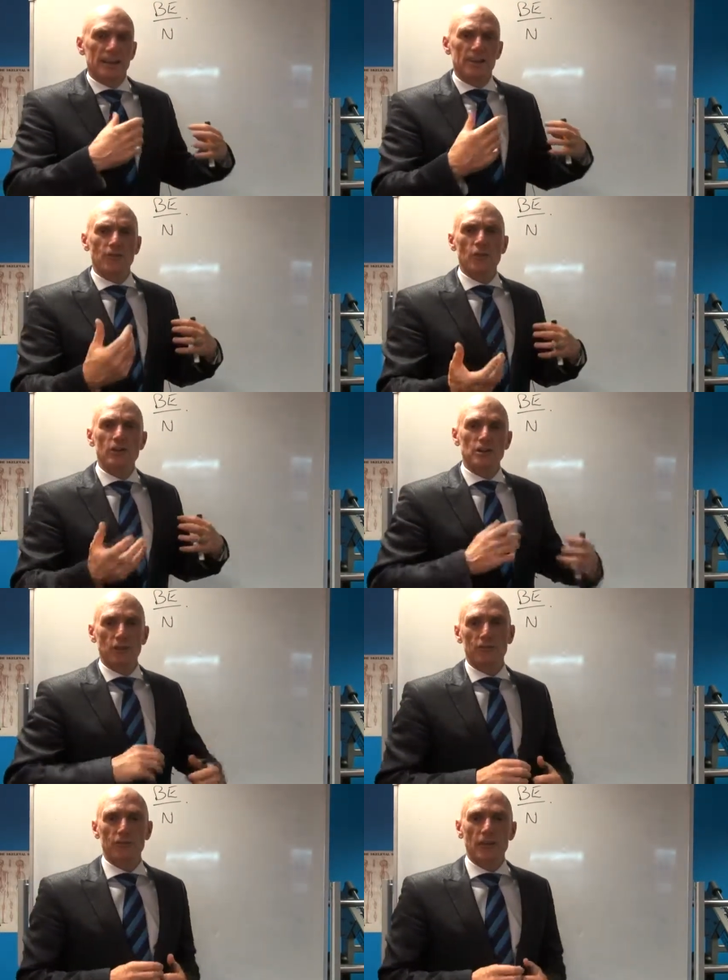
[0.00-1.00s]
is very
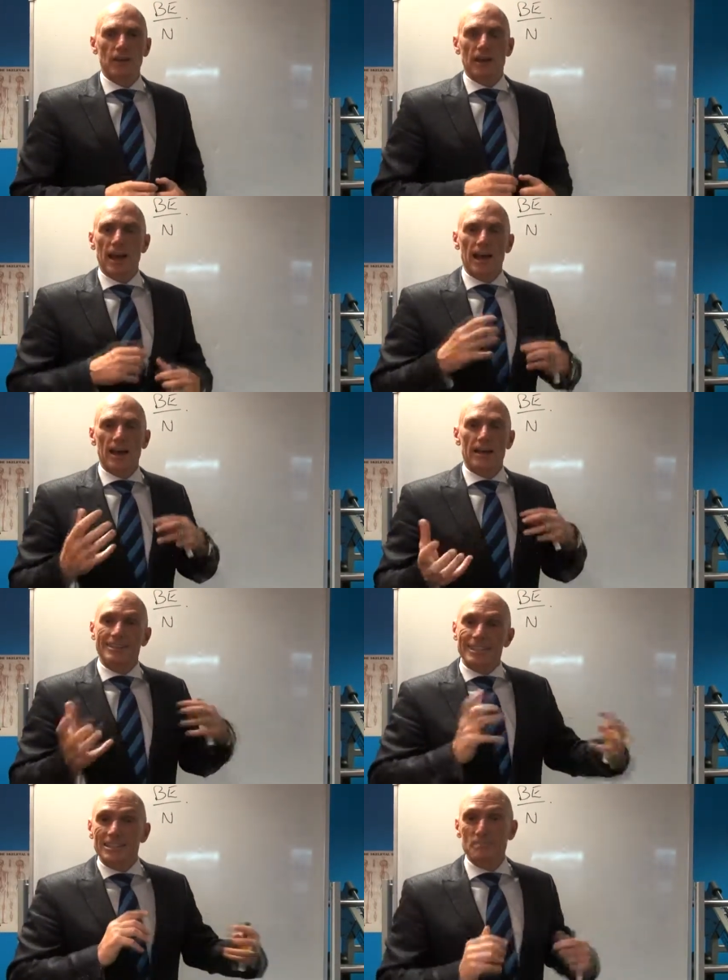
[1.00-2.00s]
self uh,
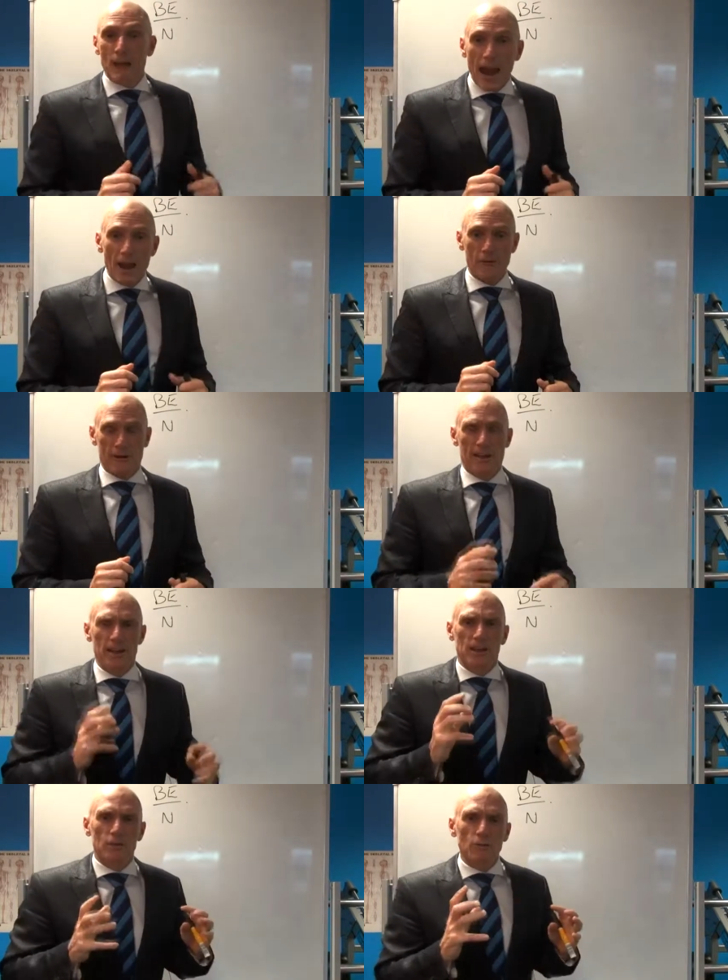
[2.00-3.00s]
disempowering.
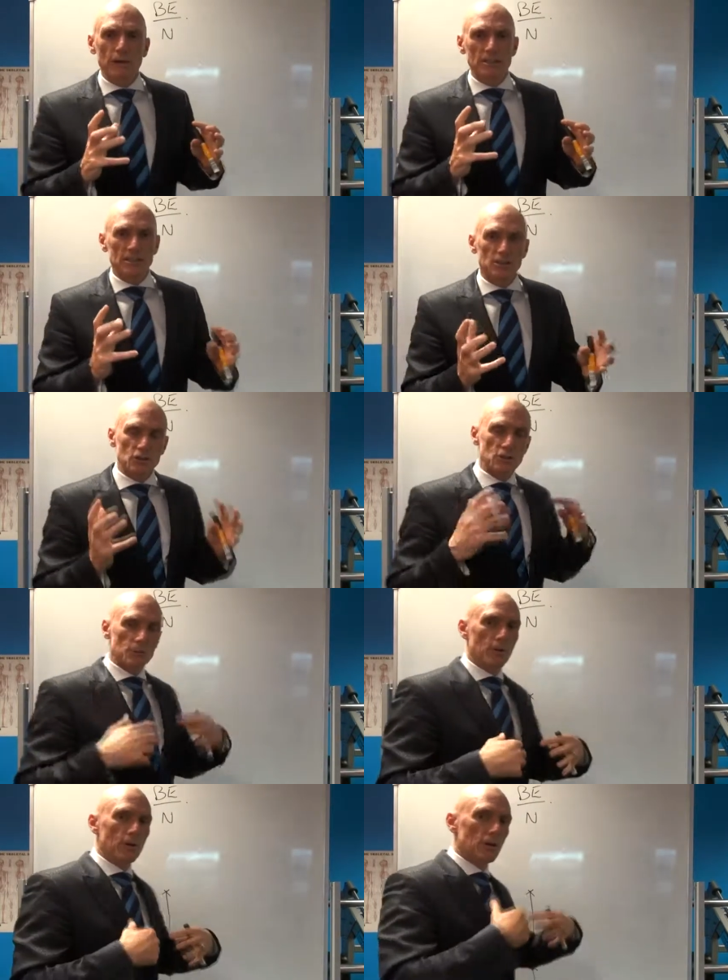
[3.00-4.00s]
The reason is because
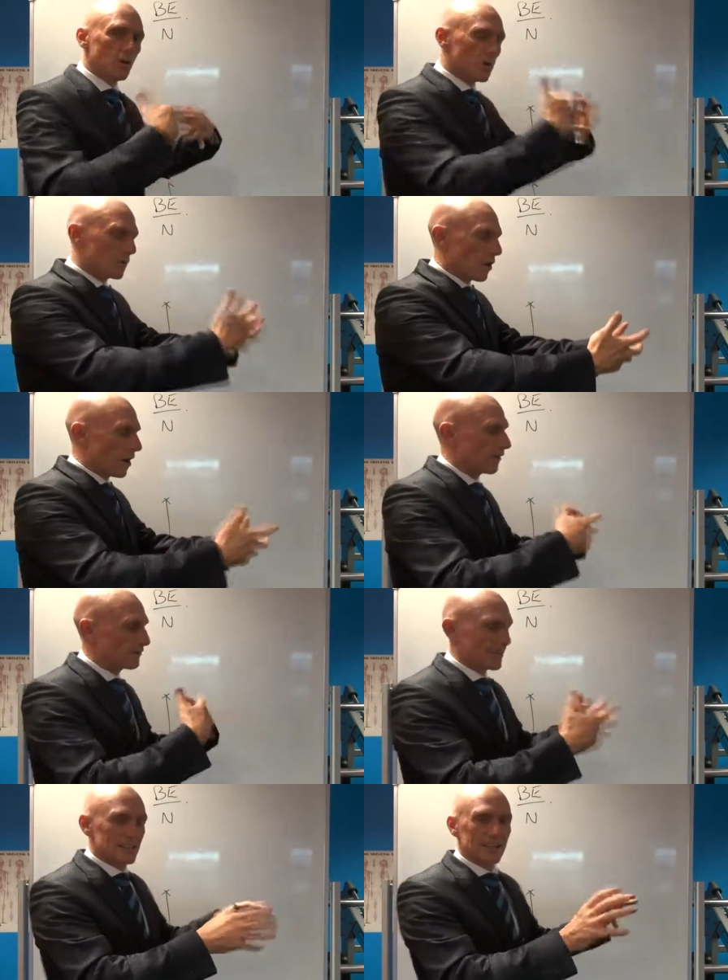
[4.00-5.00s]
you're putting your
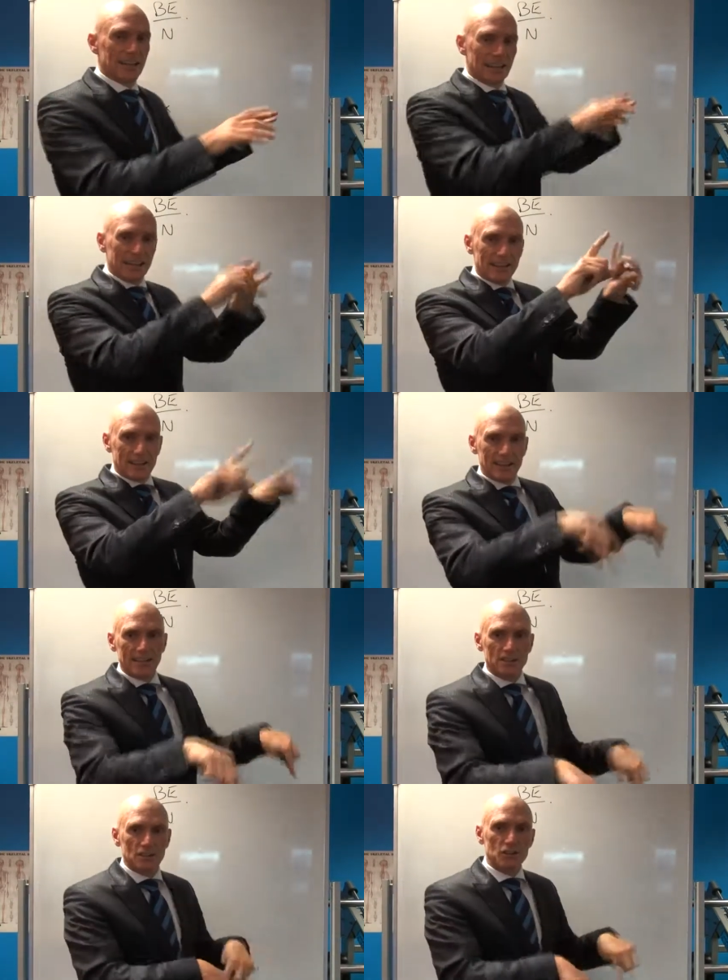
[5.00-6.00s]
life destiny in
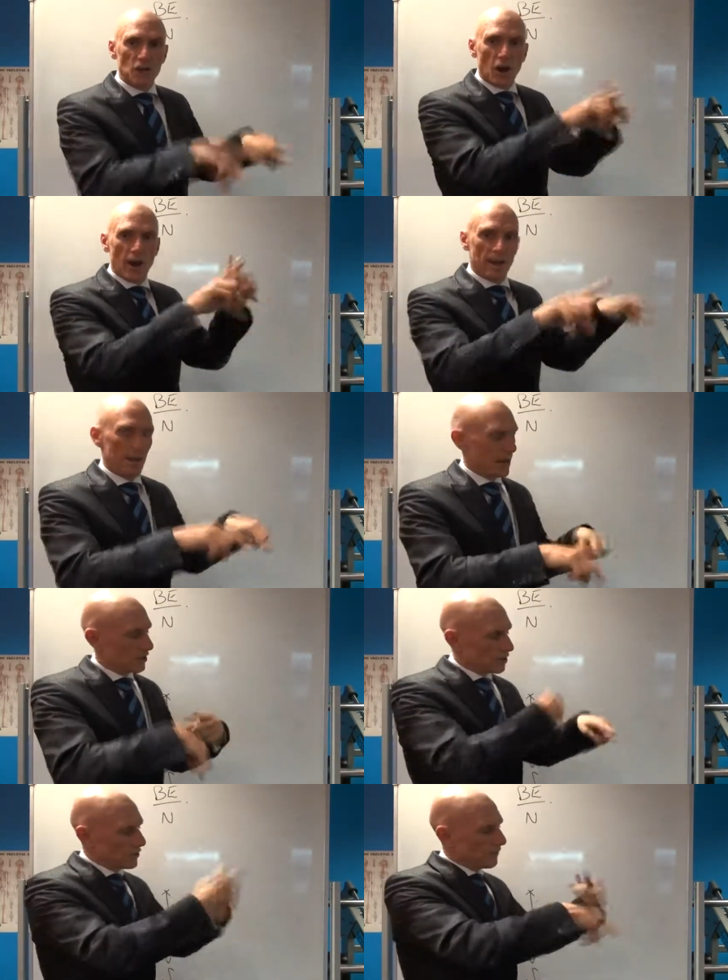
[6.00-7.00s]
this diet.
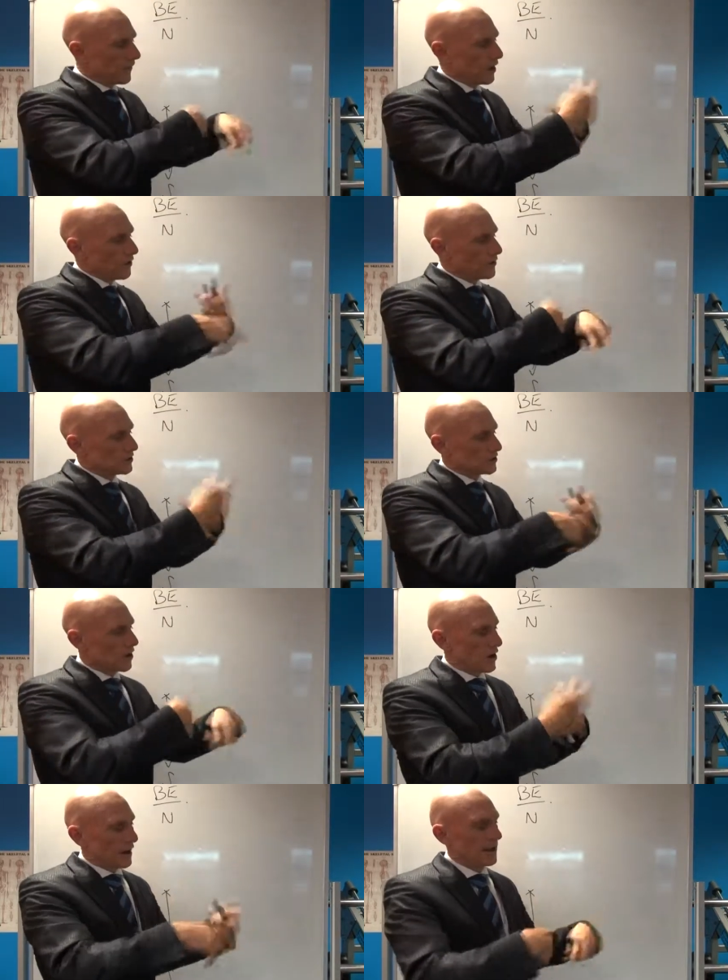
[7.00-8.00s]
So you follow this
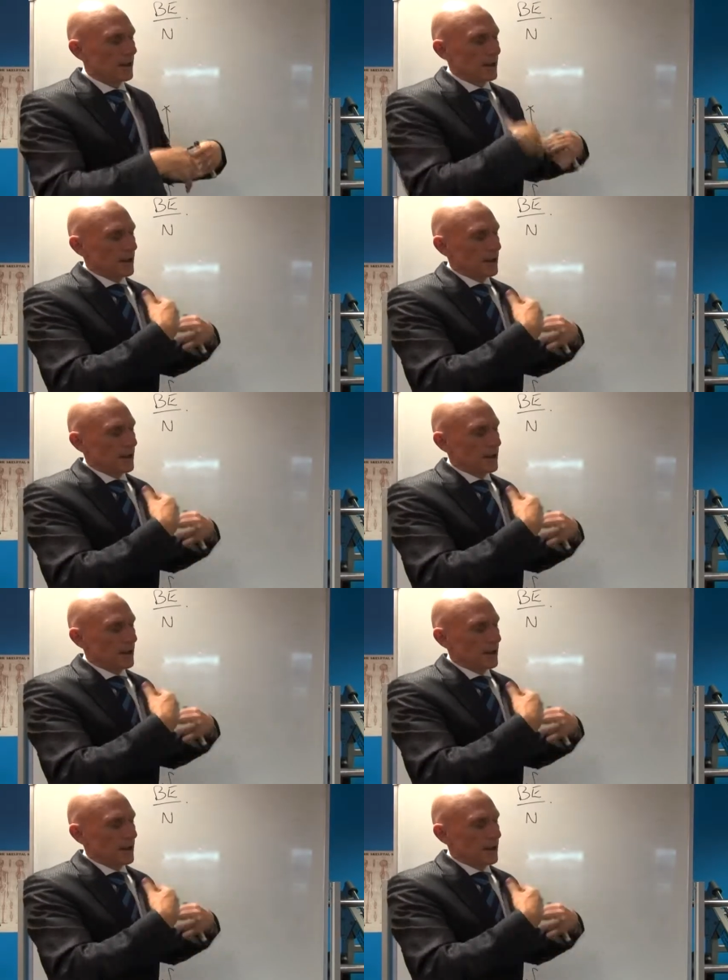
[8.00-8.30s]
diet,